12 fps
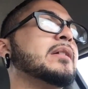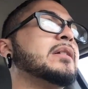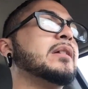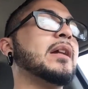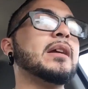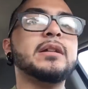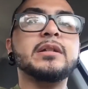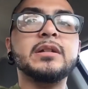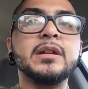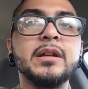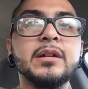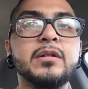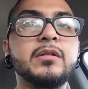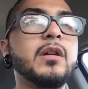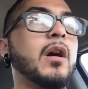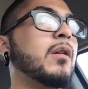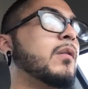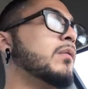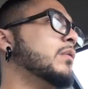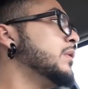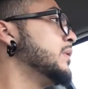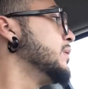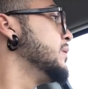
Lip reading: So that is the goal